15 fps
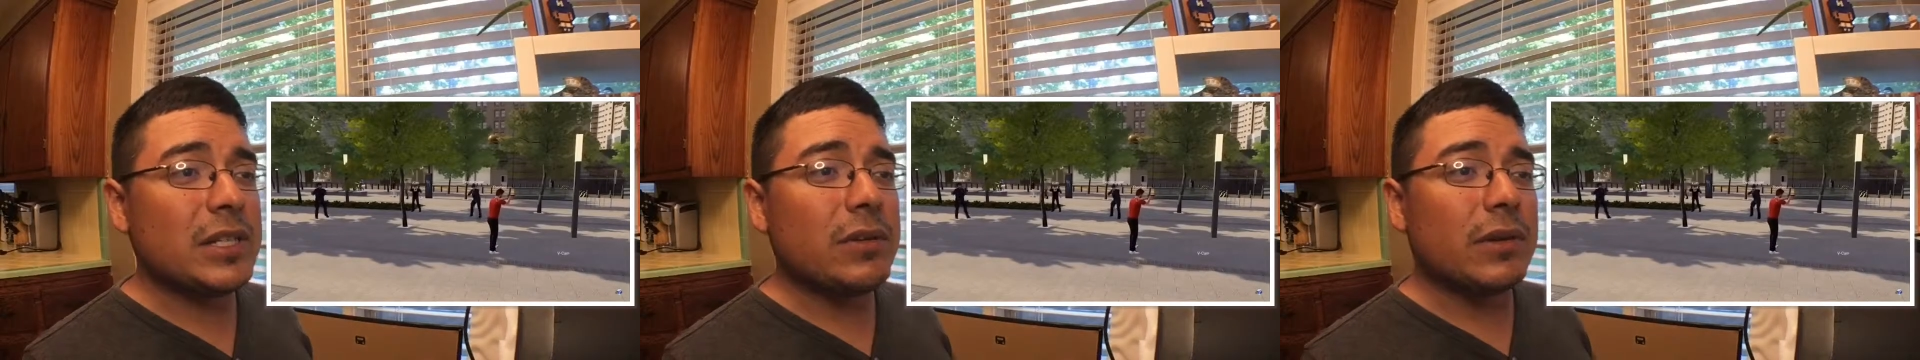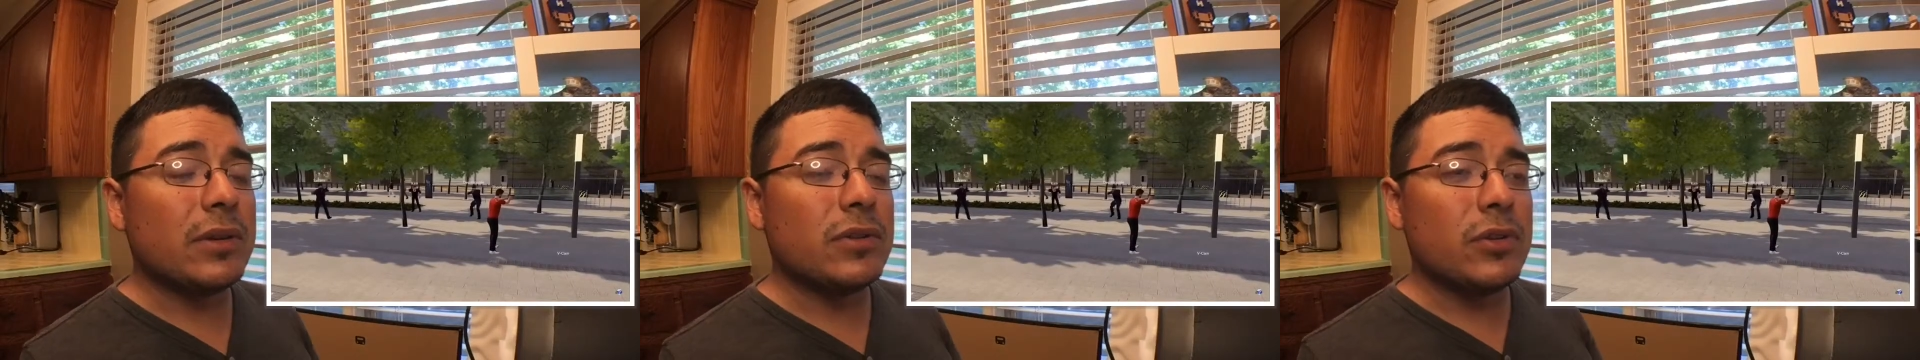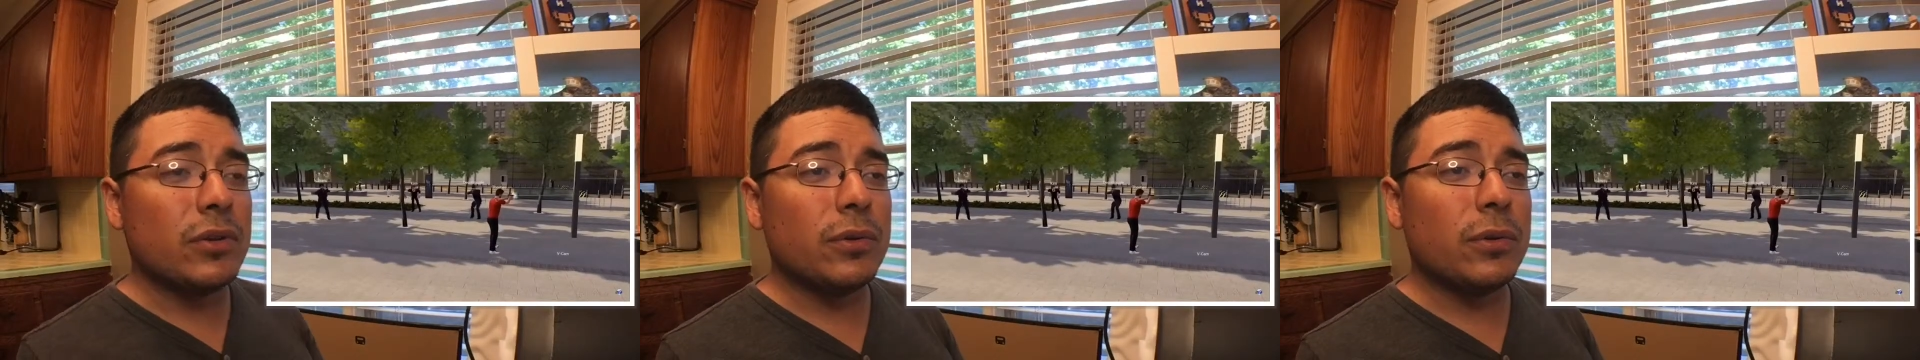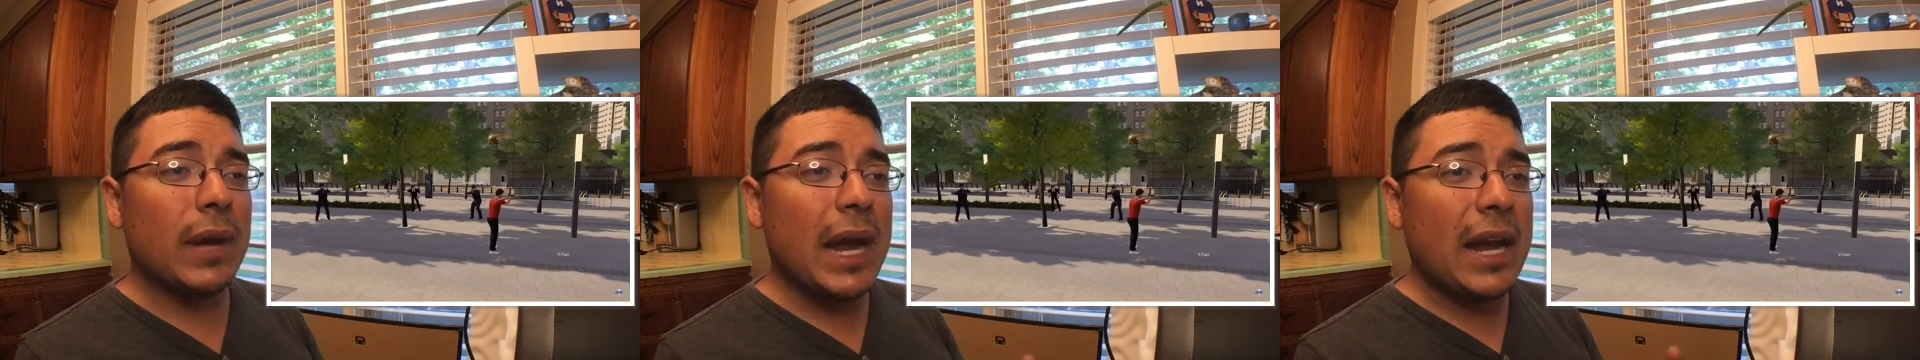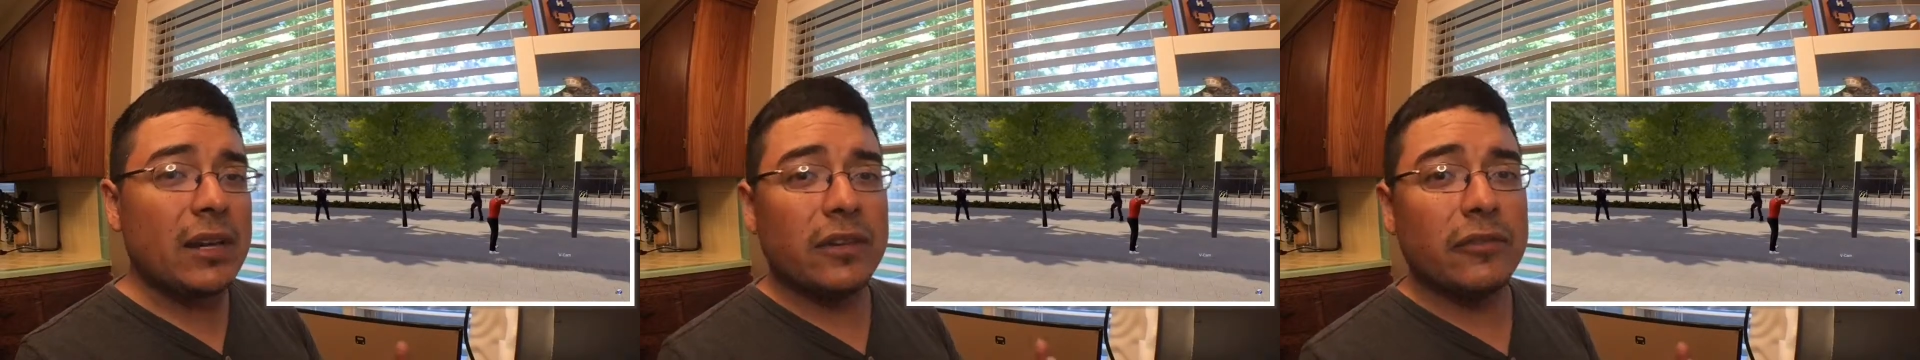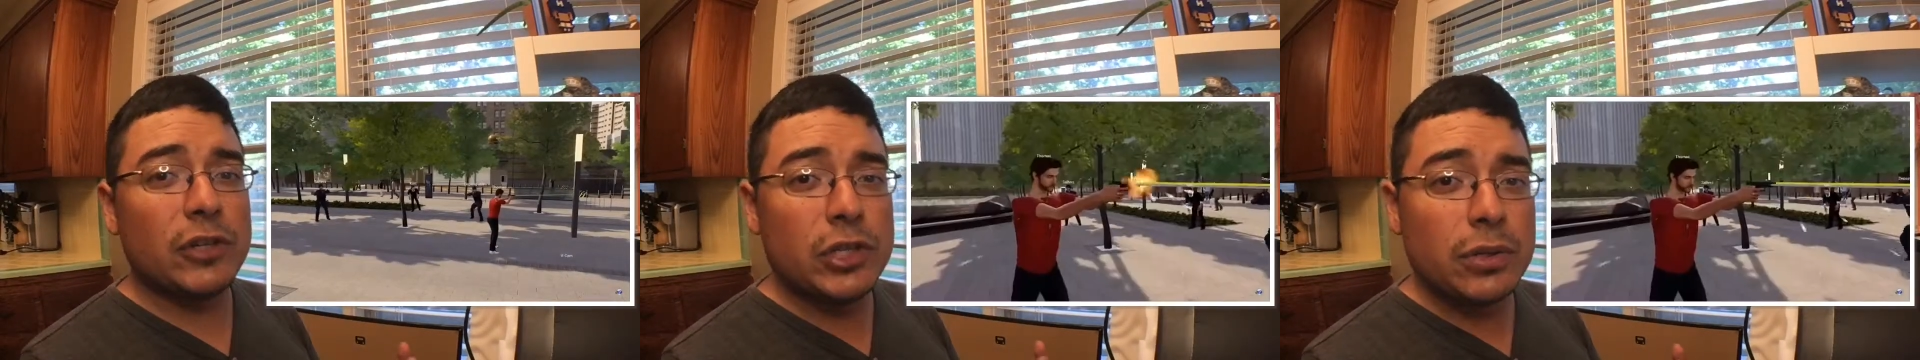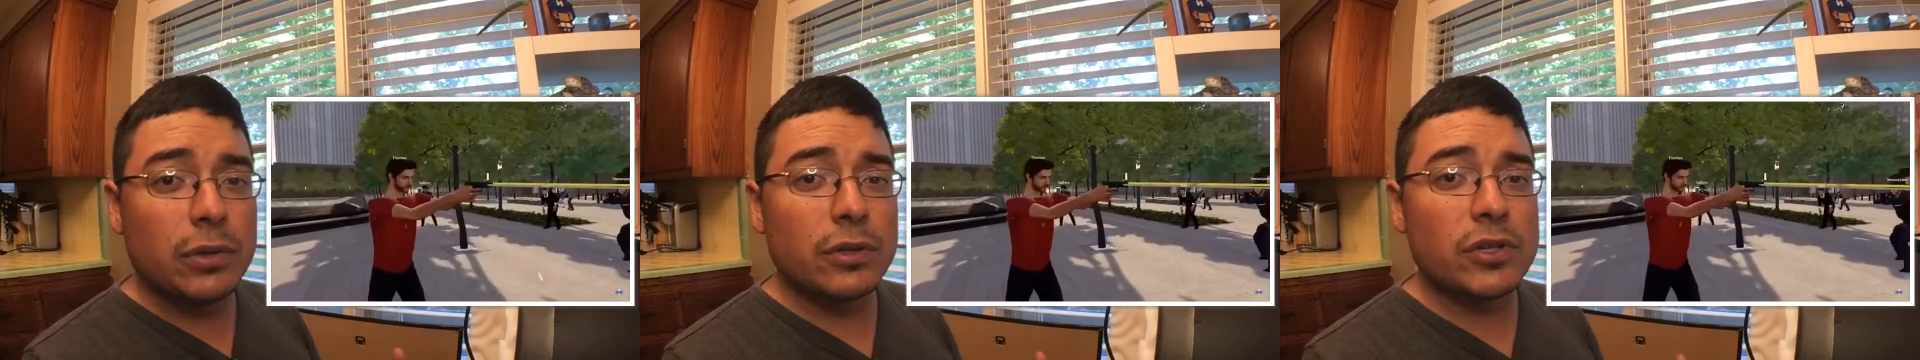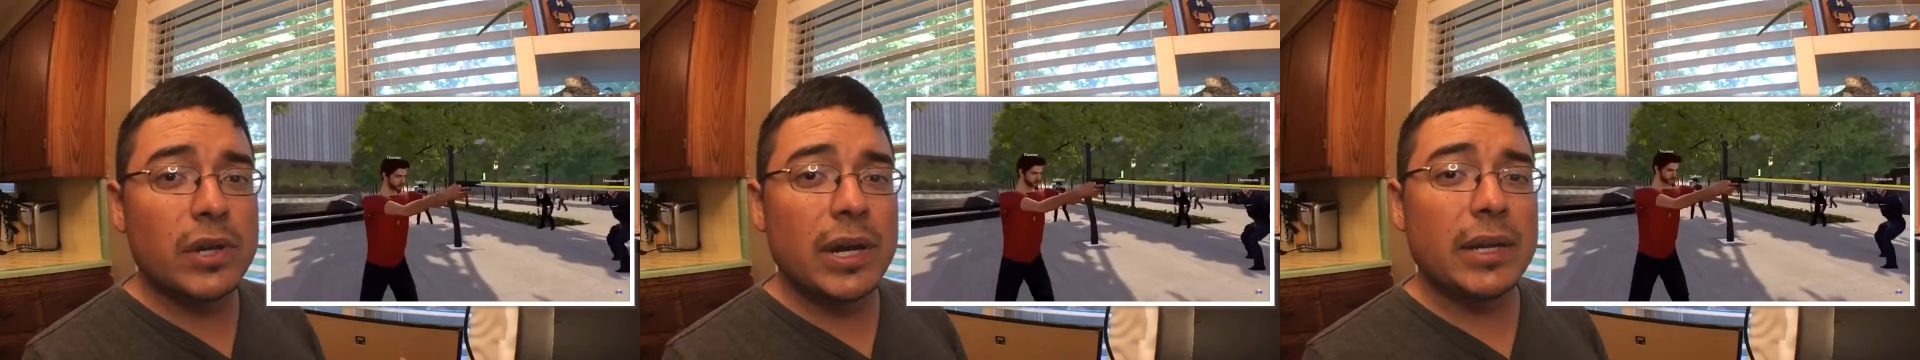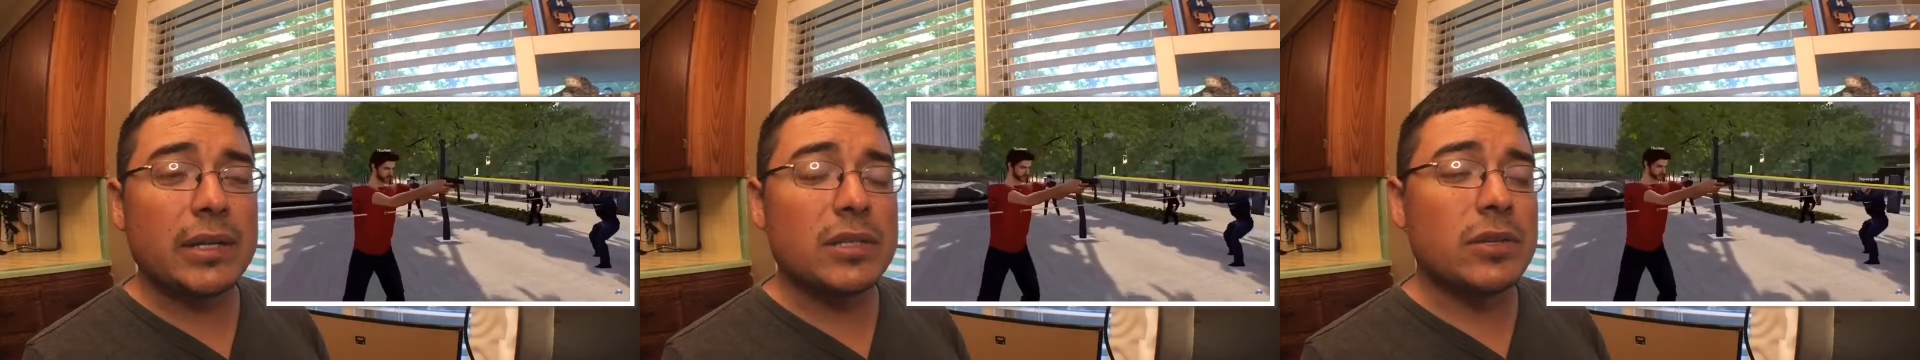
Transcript: You can do active shooter trainings.